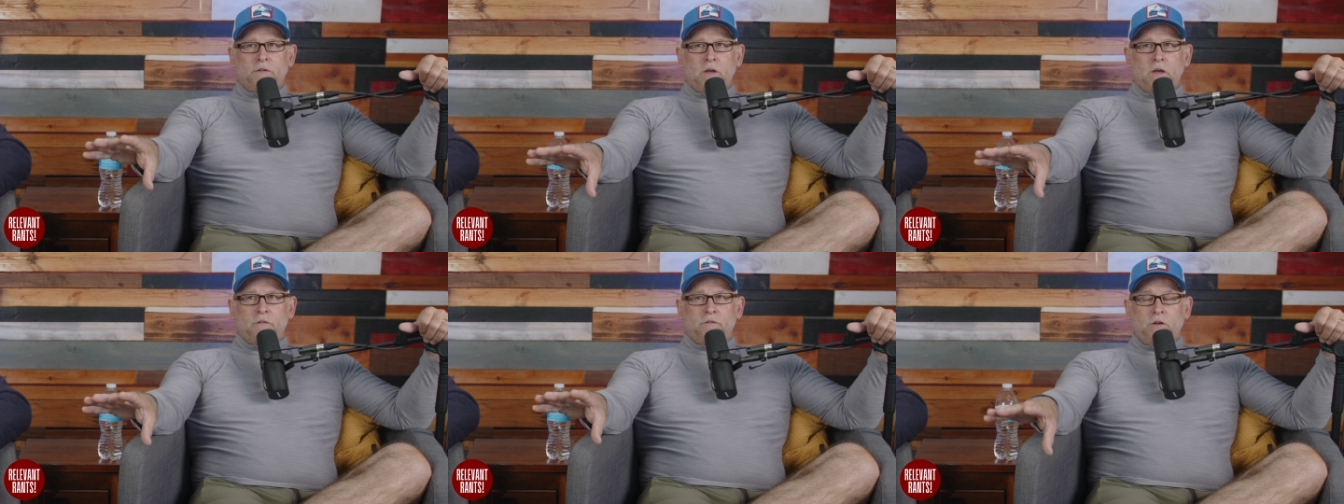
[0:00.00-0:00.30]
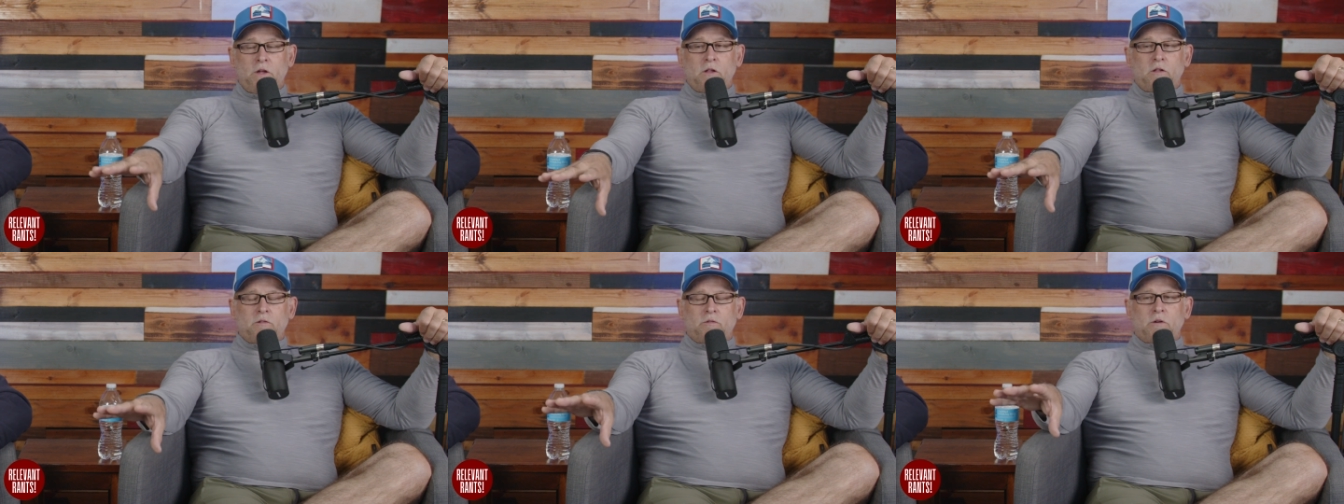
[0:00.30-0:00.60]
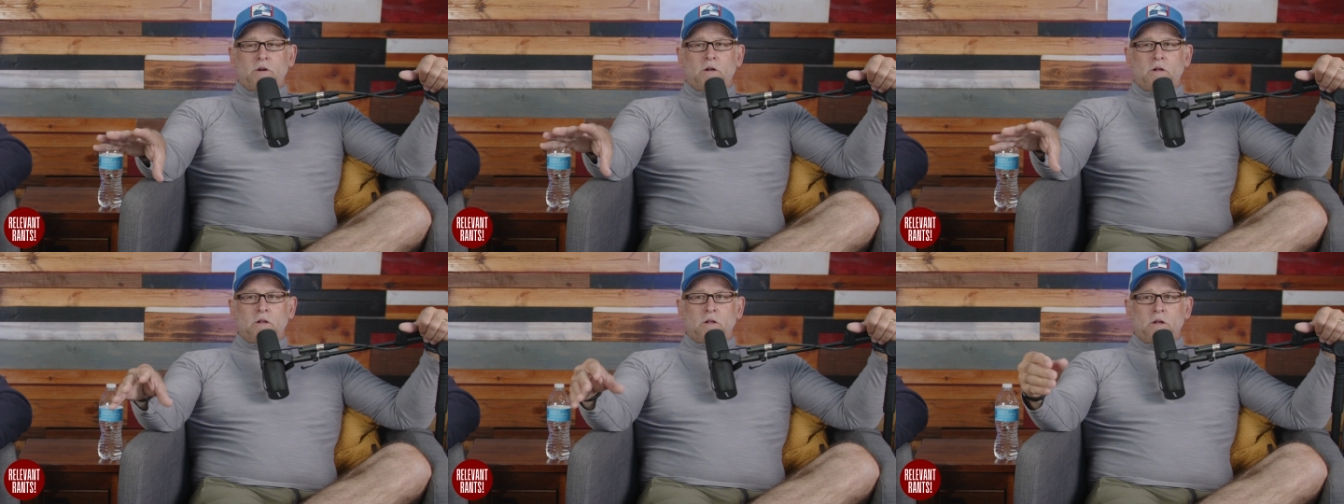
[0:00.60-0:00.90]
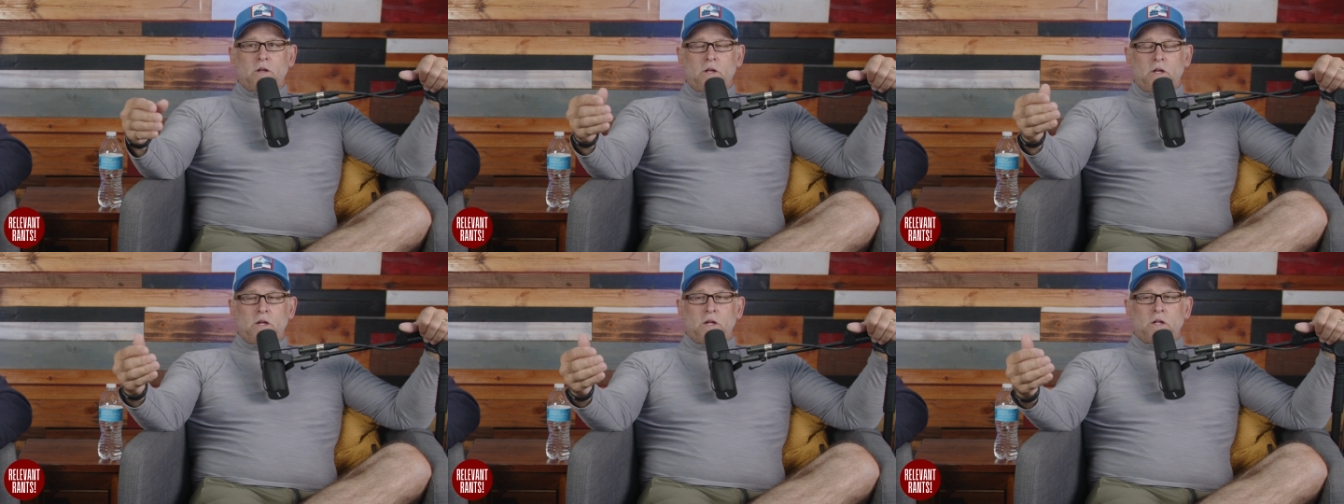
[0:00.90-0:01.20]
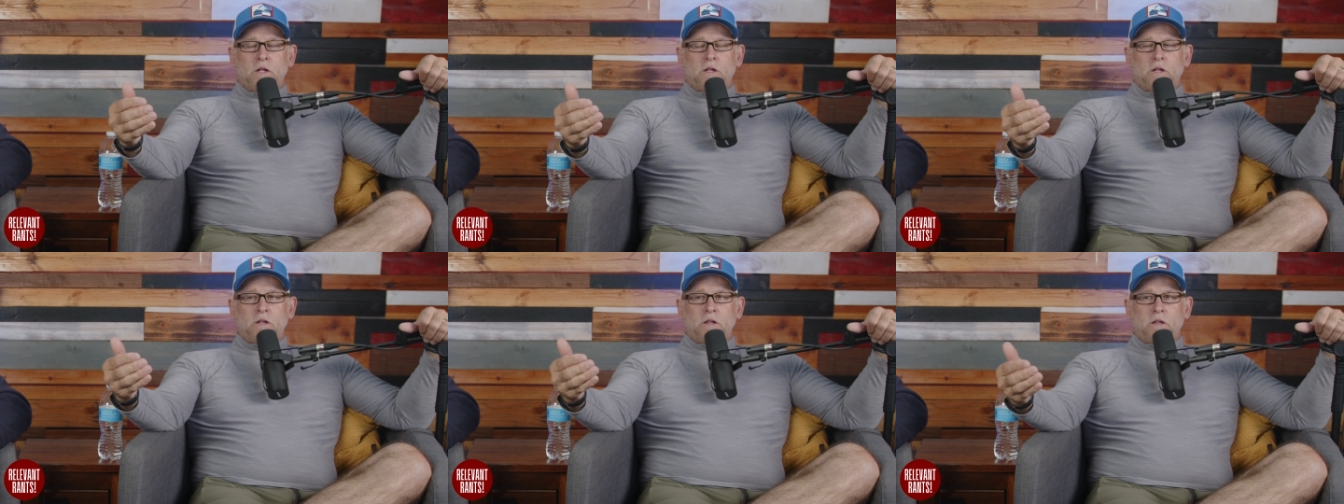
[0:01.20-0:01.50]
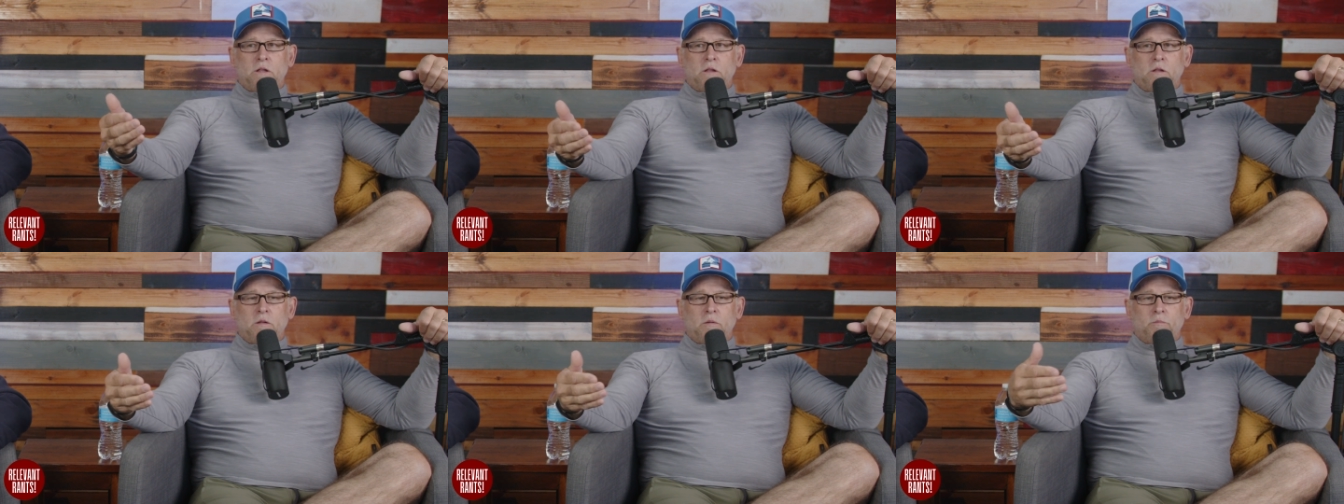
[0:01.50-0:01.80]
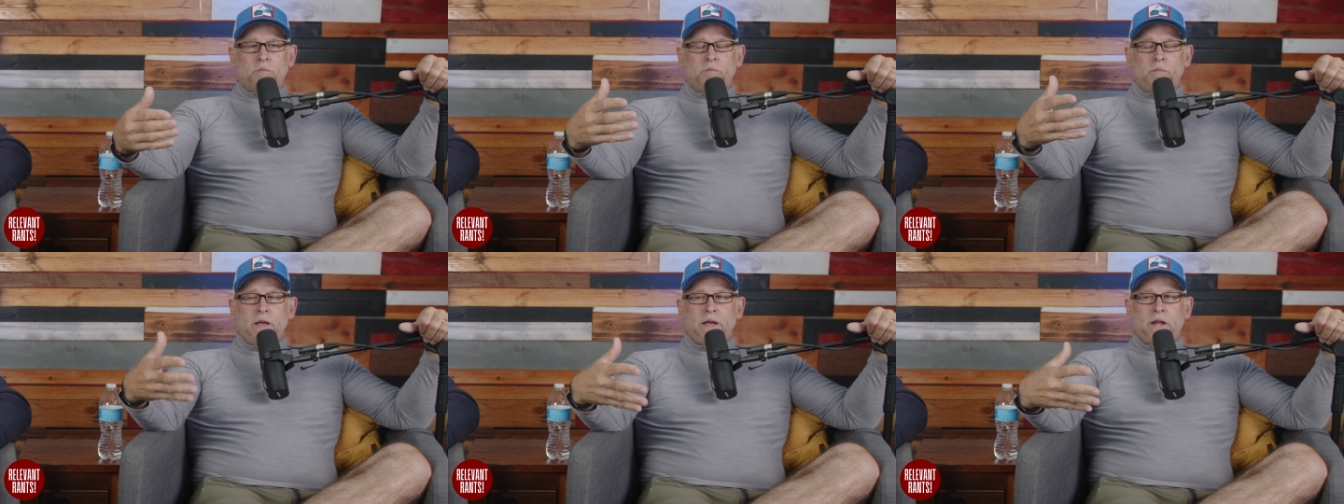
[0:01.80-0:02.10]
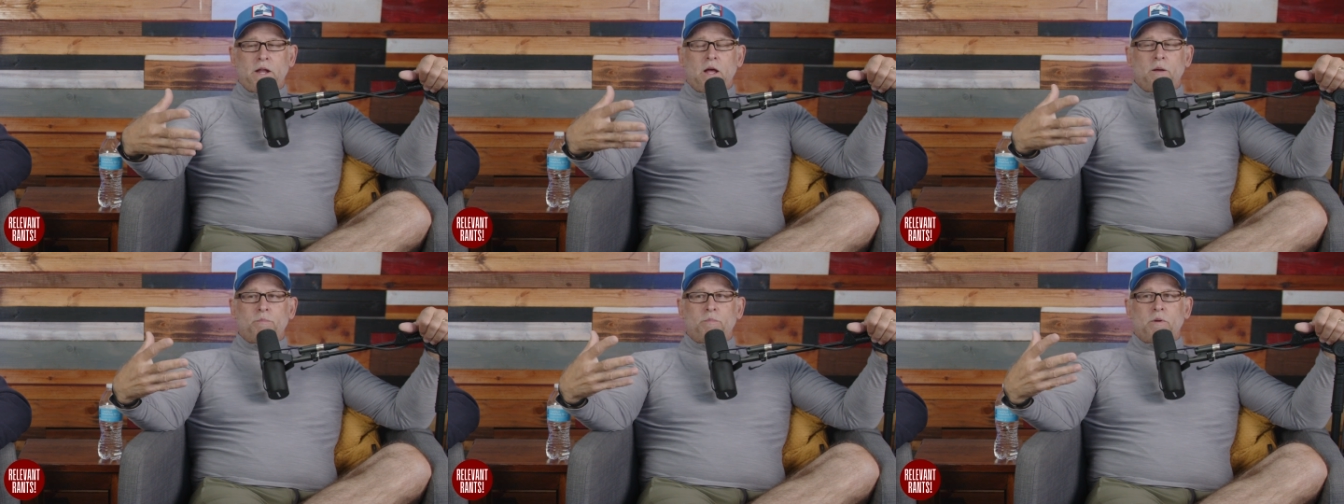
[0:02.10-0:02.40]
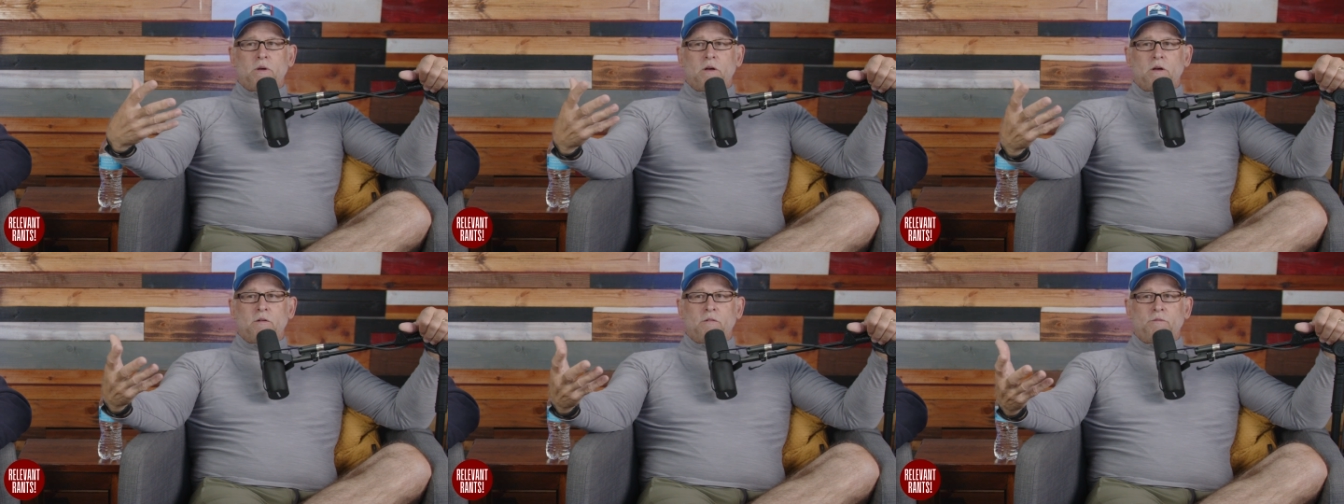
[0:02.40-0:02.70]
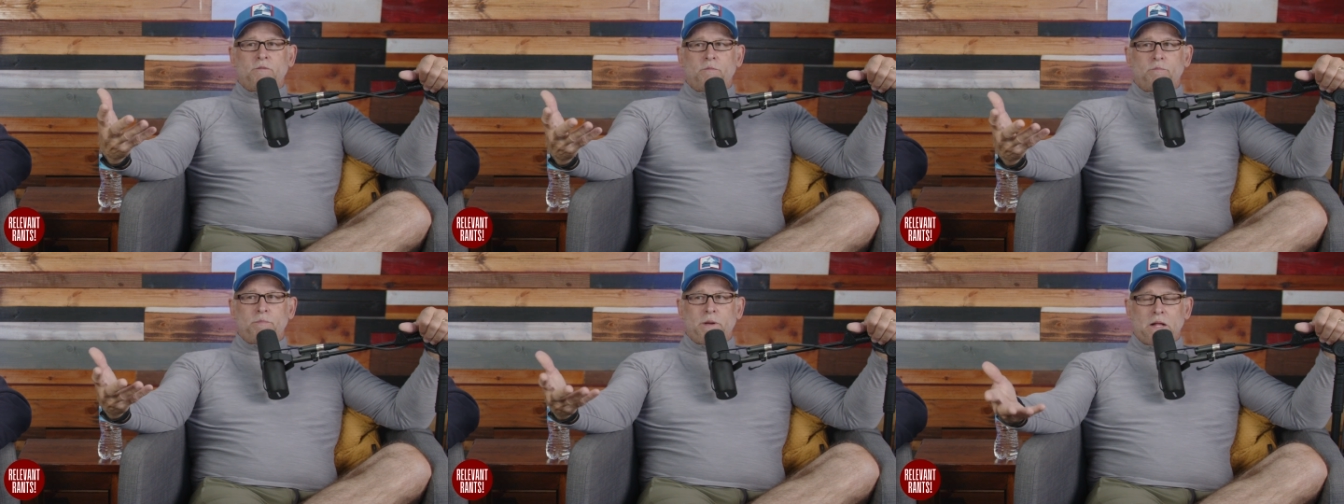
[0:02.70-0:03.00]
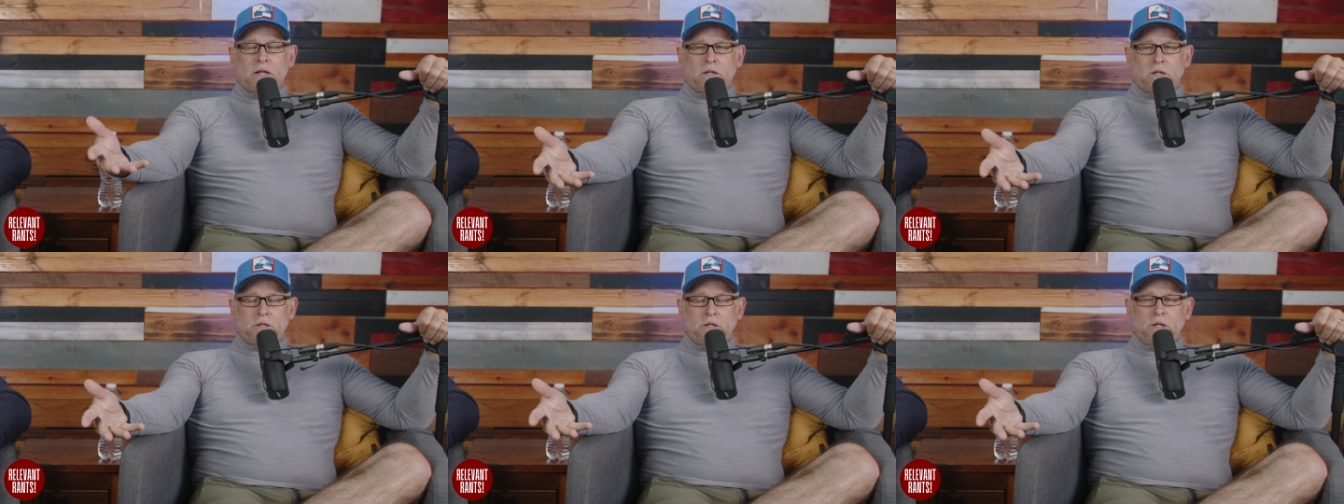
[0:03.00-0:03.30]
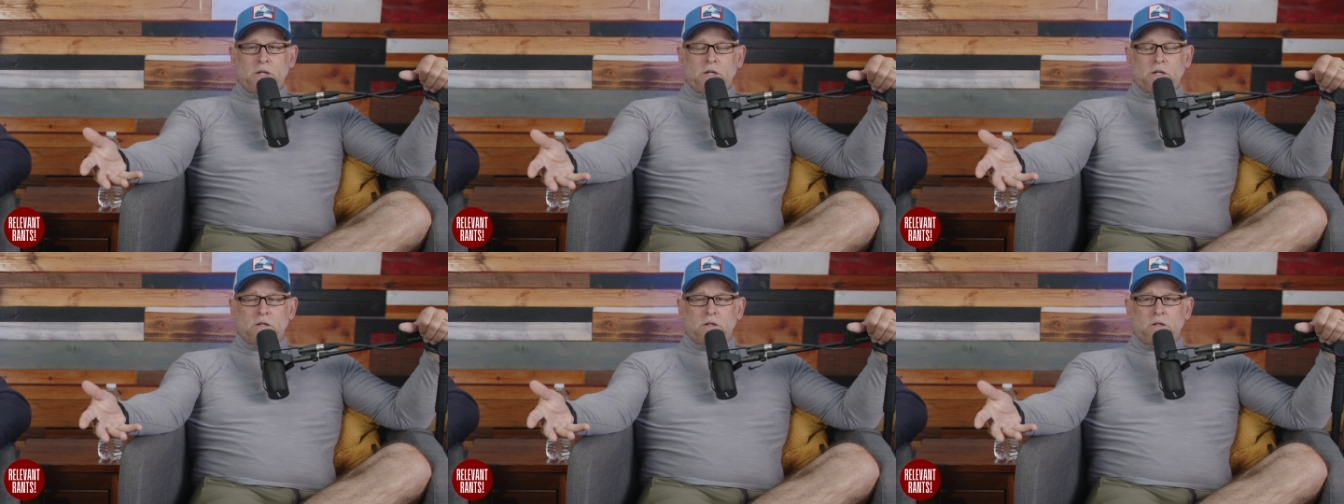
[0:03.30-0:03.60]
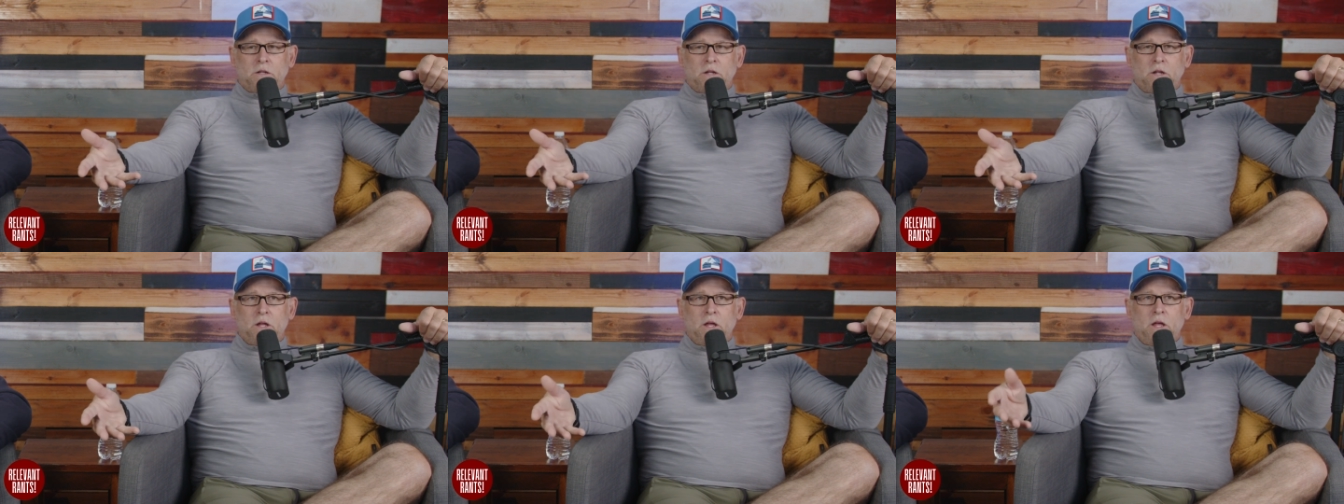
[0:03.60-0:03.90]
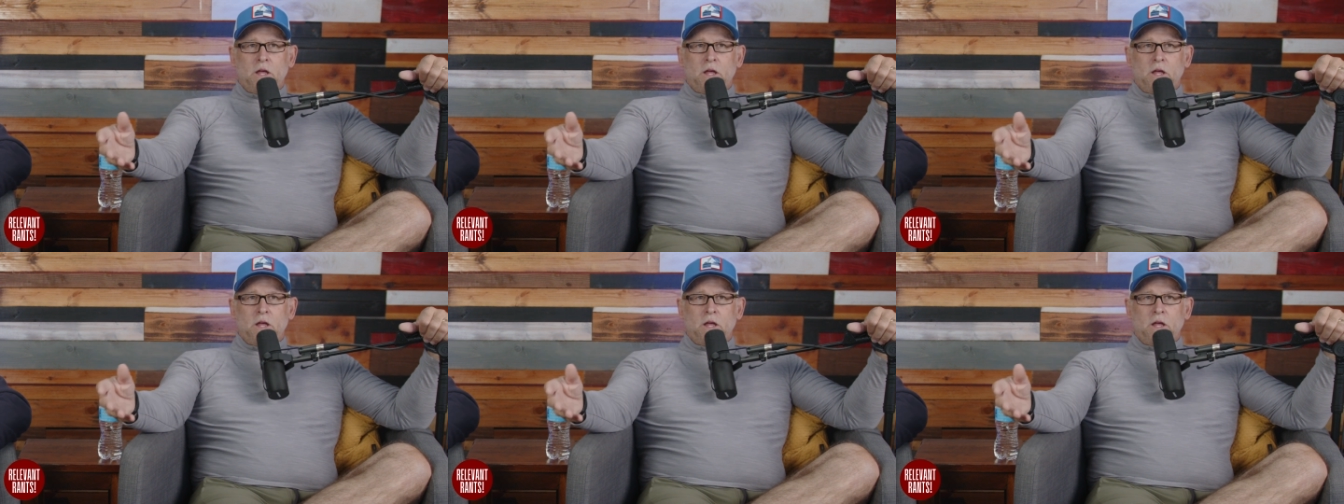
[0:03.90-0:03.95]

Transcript: Israel is made up of Palestinians.